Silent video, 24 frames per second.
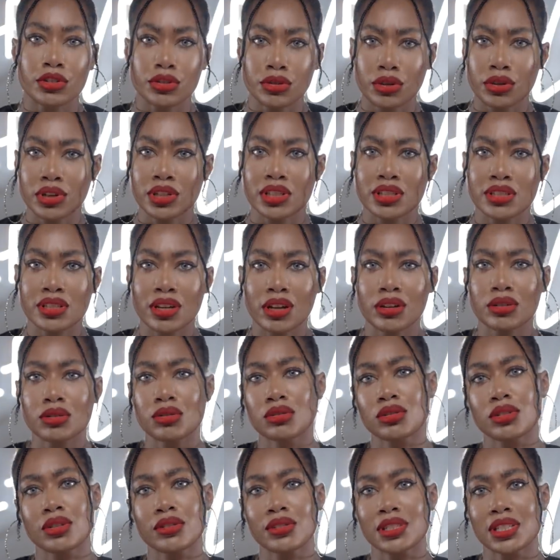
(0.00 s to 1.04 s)
certain
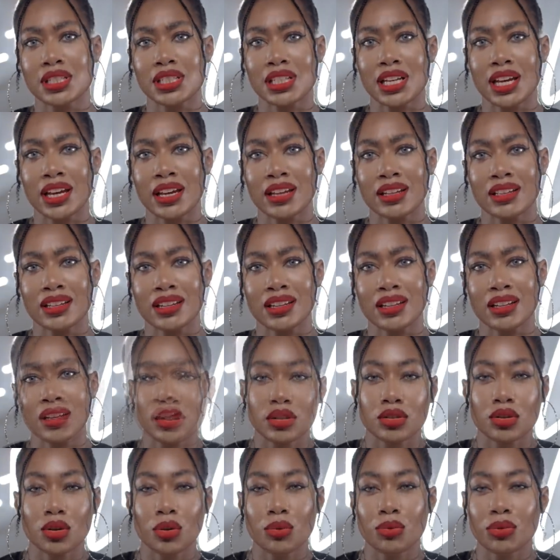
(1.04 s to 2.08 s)
sectors of society.
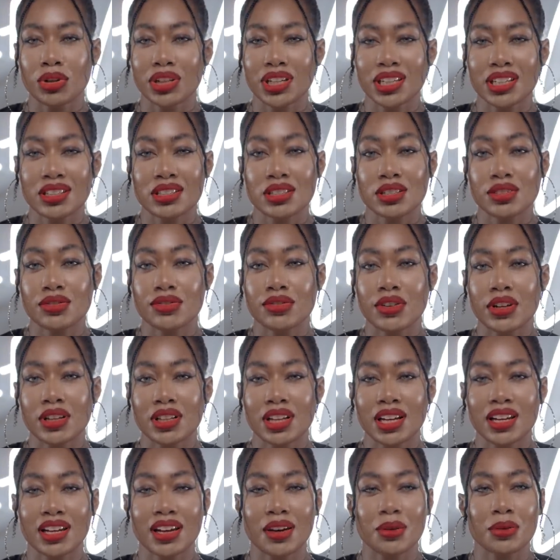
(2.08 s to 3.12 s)
So, really, it just felt
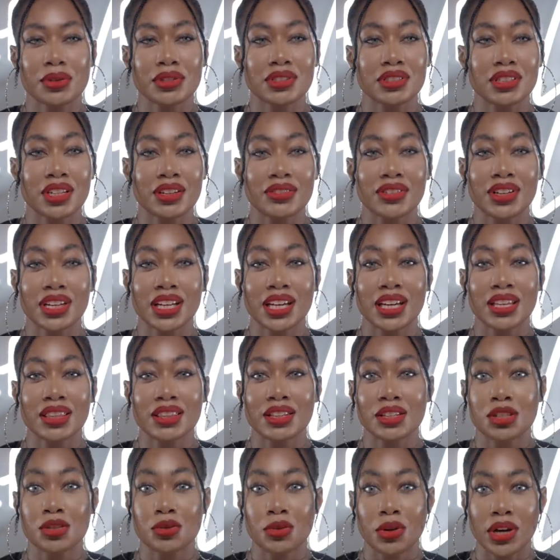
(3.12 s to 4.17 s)
like I was living in
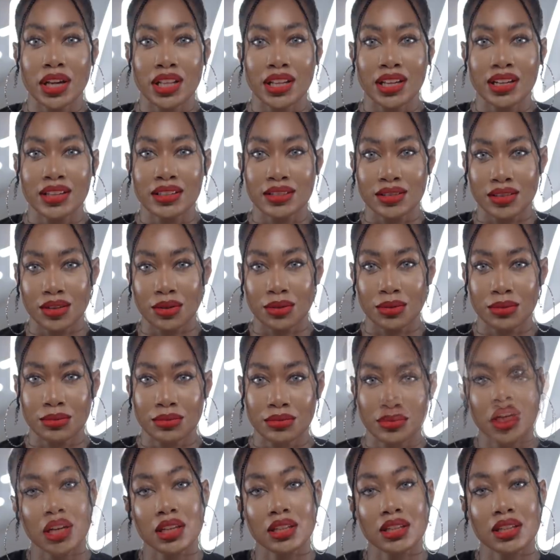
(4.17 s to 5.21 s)
the twilight zone.
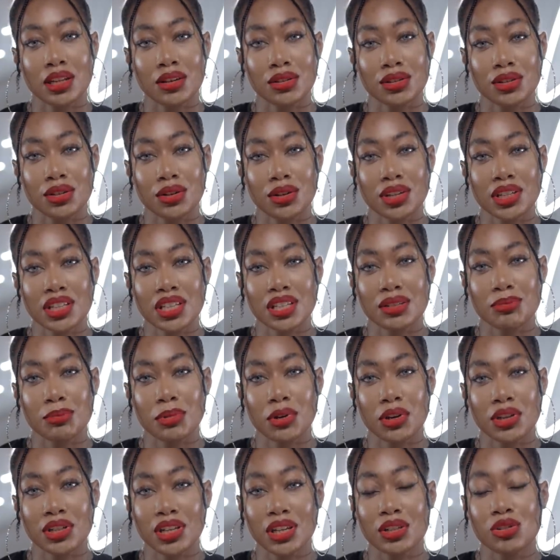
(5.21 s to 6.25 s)
Now during this
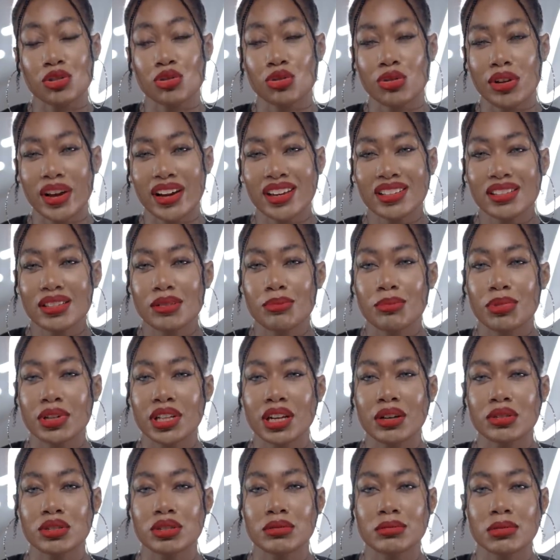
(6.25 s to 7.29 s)
period, I tried to put
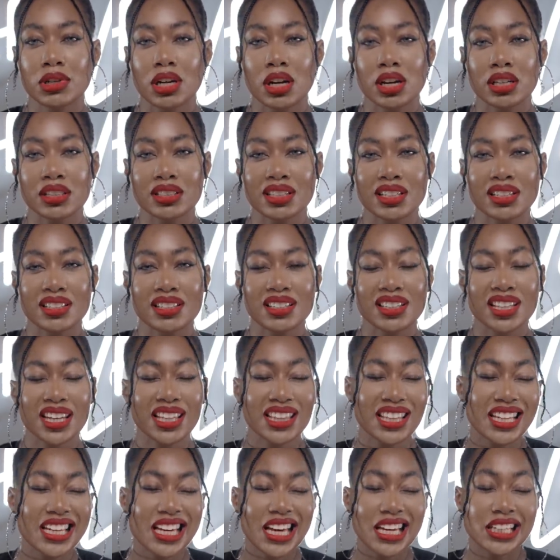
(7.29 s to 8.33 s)
out some content and I
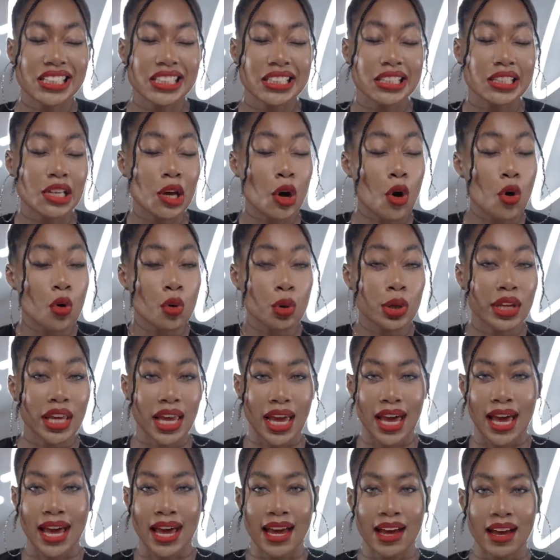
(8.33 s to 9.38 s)
think I did
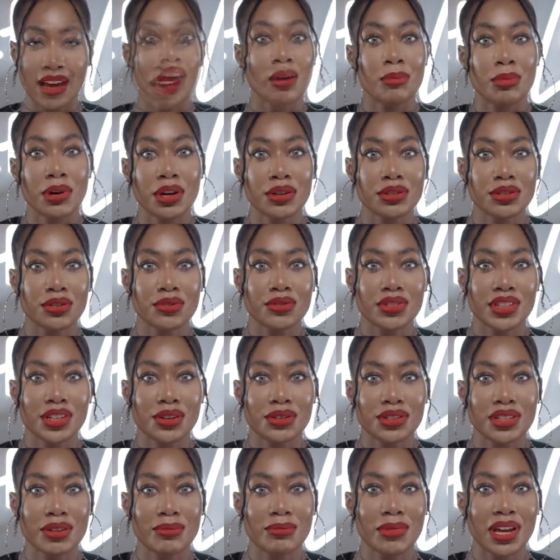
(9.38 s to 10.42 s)
okay. I put out some
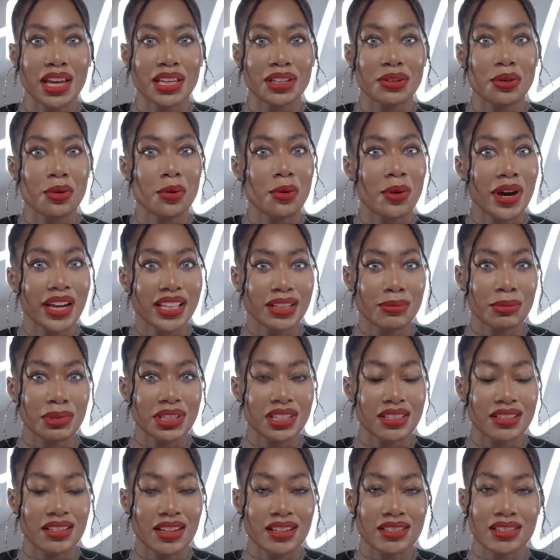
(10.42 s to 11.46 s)
videos that made quite a bit
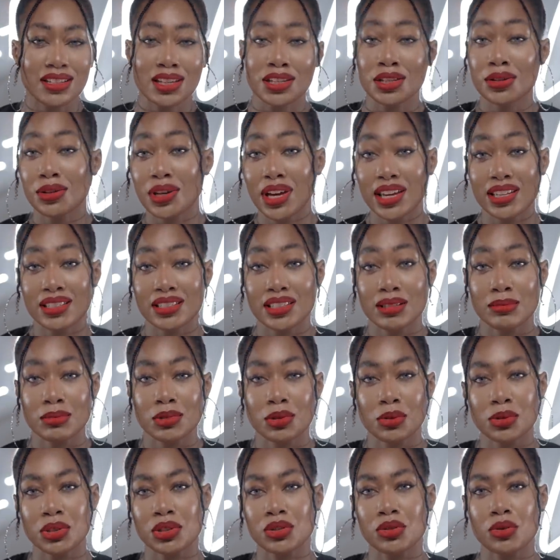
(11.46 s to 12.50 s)
of sense and you guys seemed
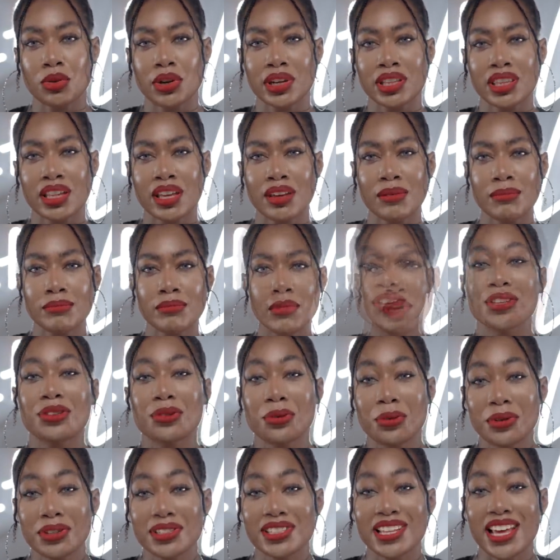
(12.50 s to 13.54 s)
to enjoy them.
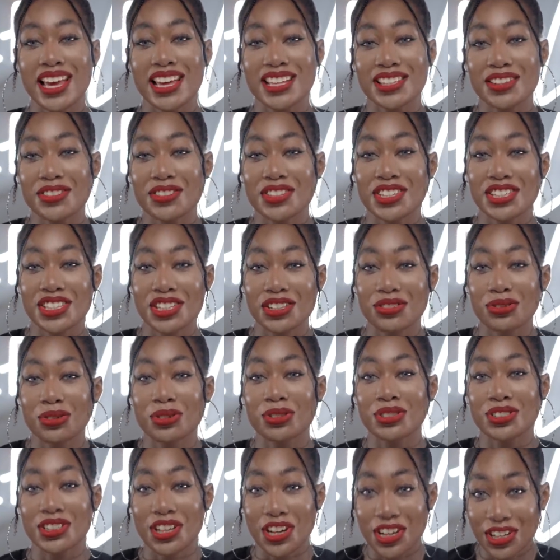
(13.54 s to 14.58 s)
Towards the end of the
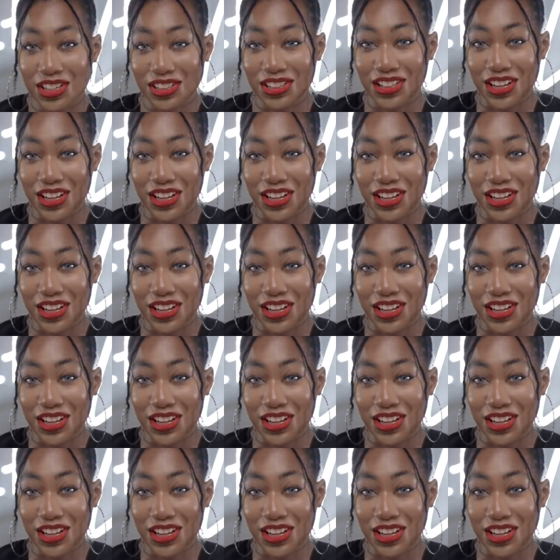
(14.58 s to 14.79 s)
general doc